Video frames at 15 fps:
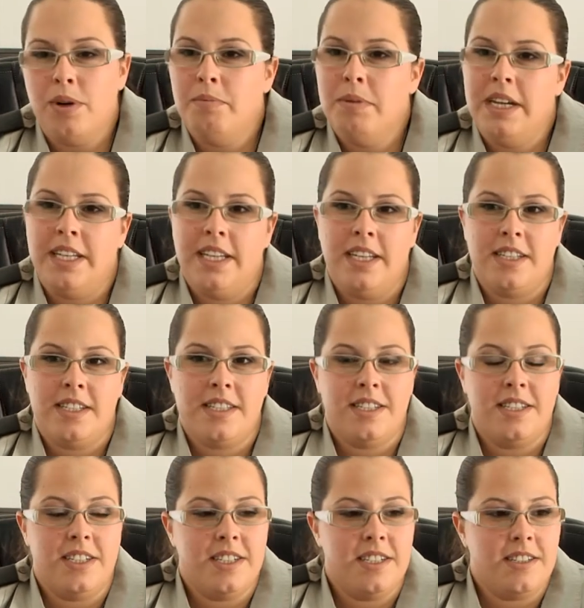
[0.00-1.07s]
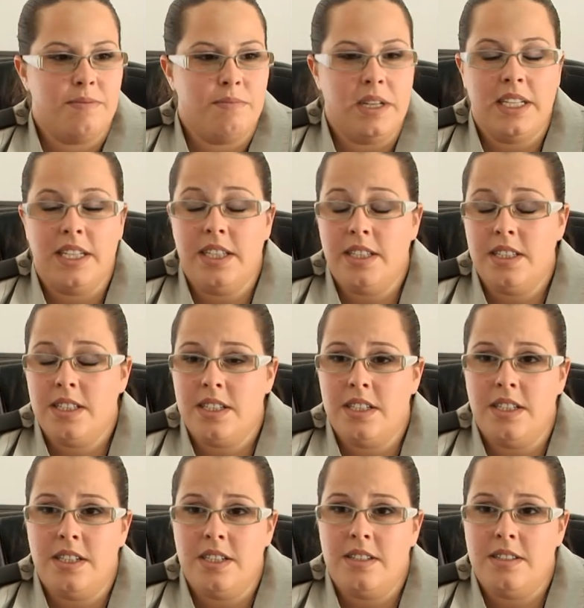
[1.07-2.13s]
paramedics, there's medics,
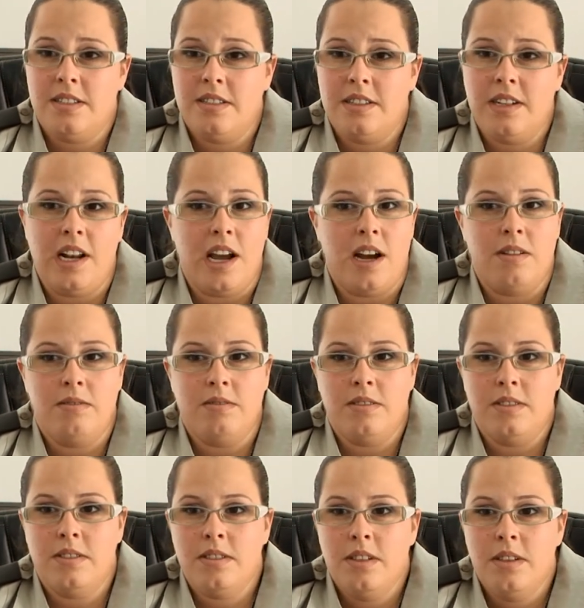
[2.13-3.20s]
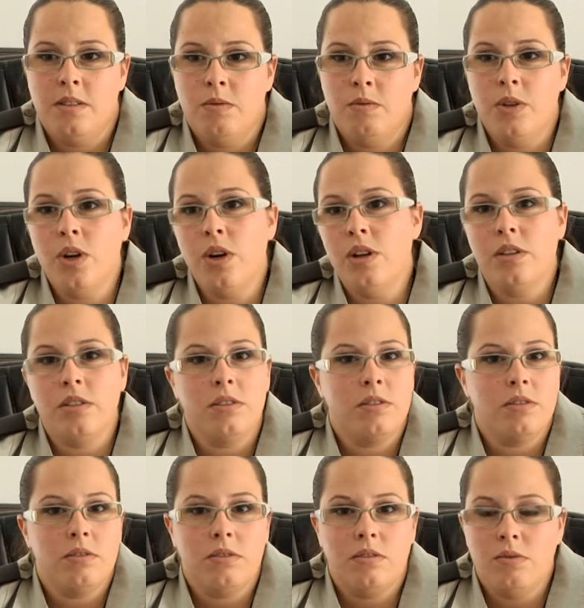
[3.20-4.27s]
there's clowns. We
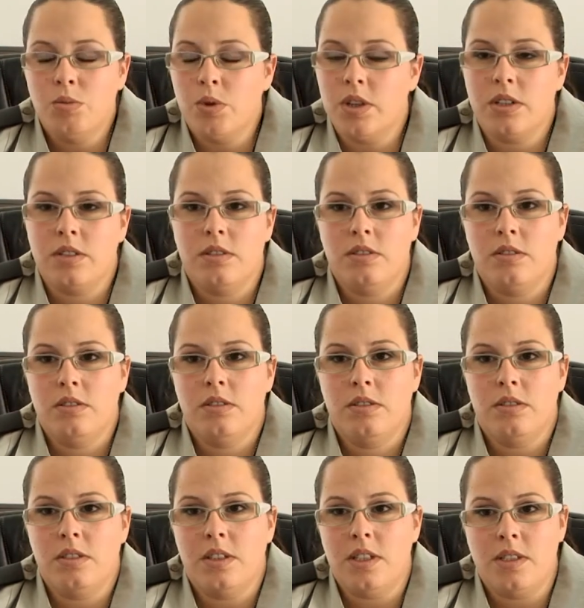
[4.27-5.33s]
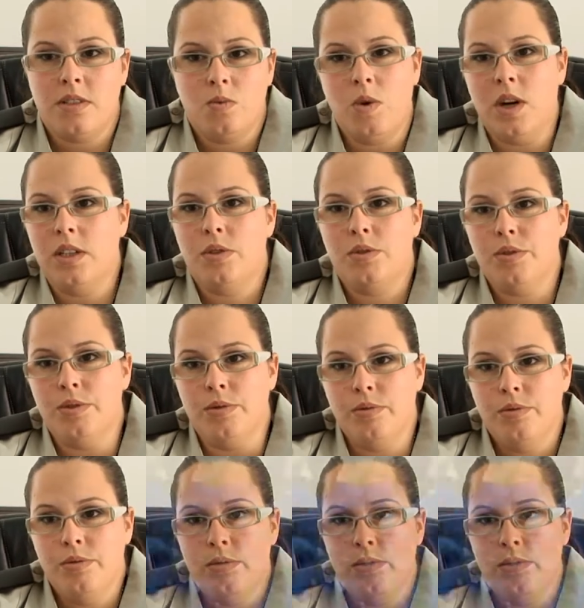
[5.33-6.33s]
all work as one crew,